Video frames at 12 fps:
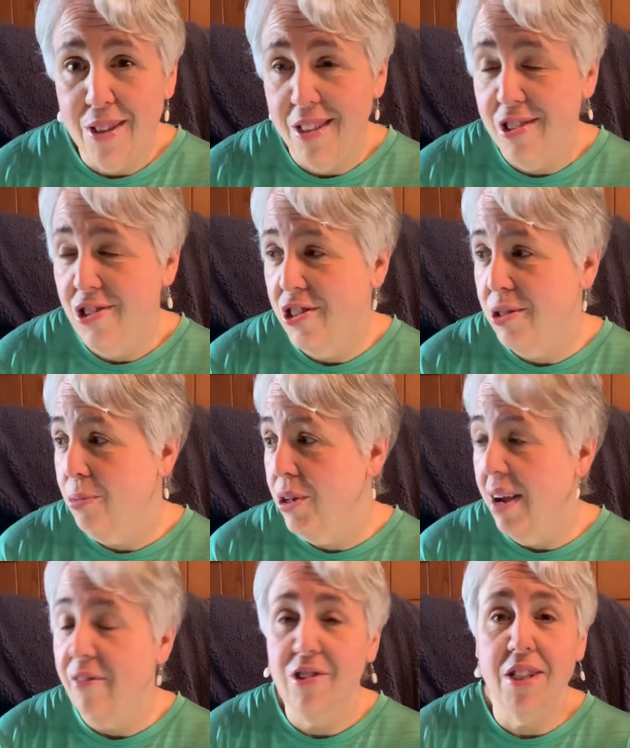it's just
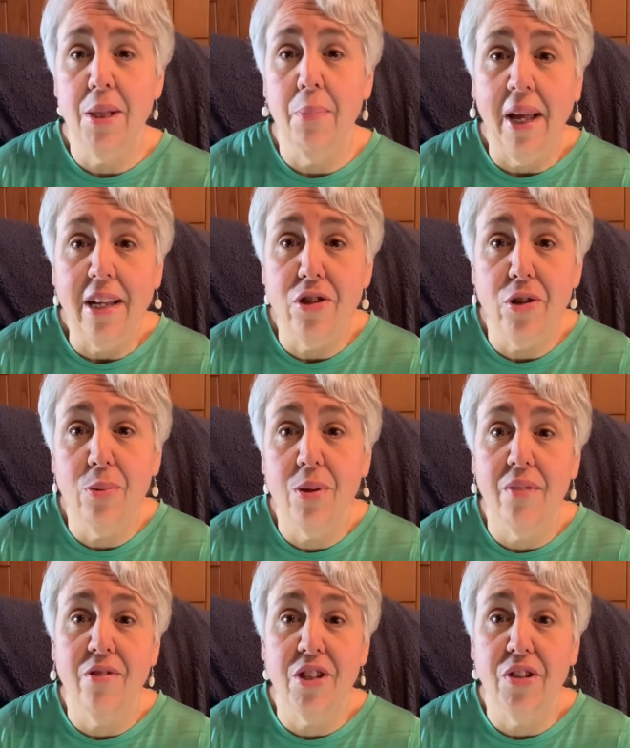whatever's in the pantry,
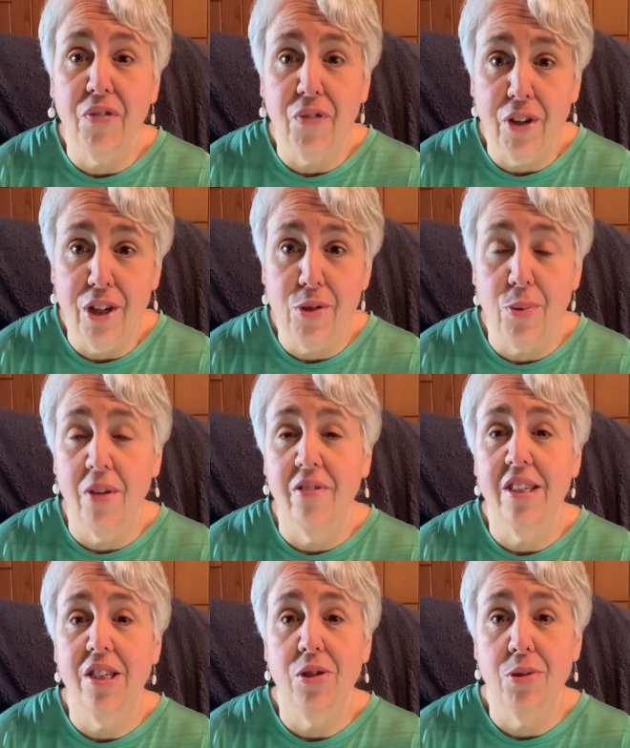whatever's in the fridge, whatever I
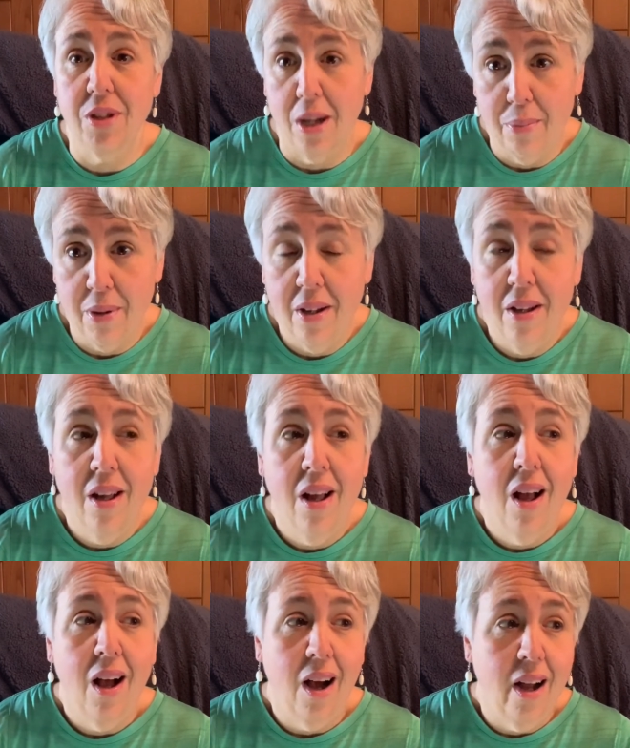need to use up.
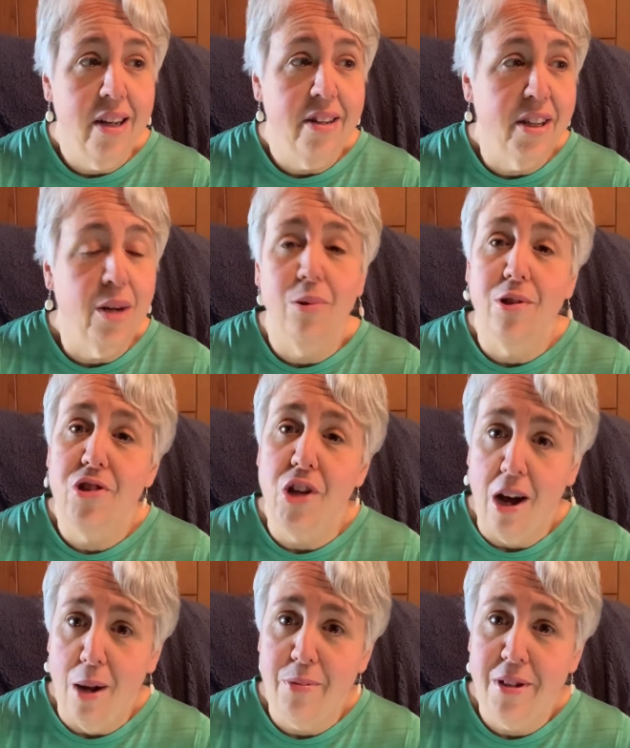I need to go on
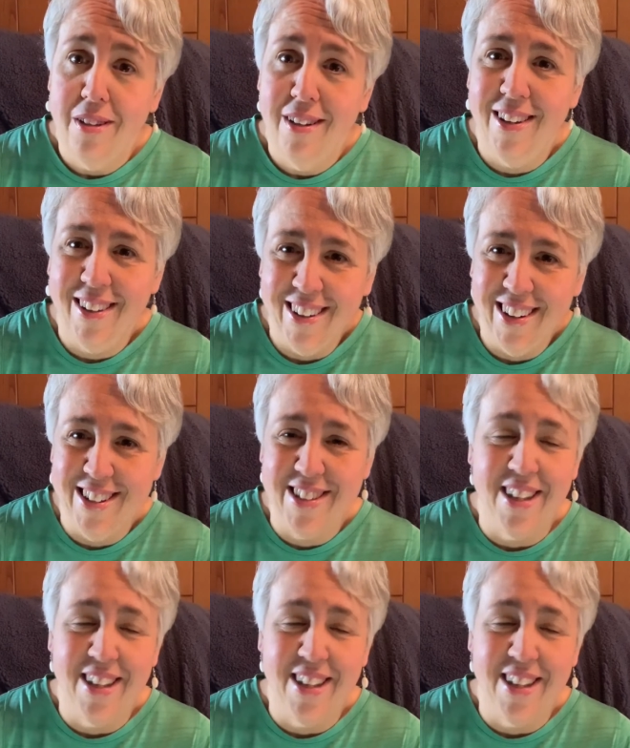Chopped because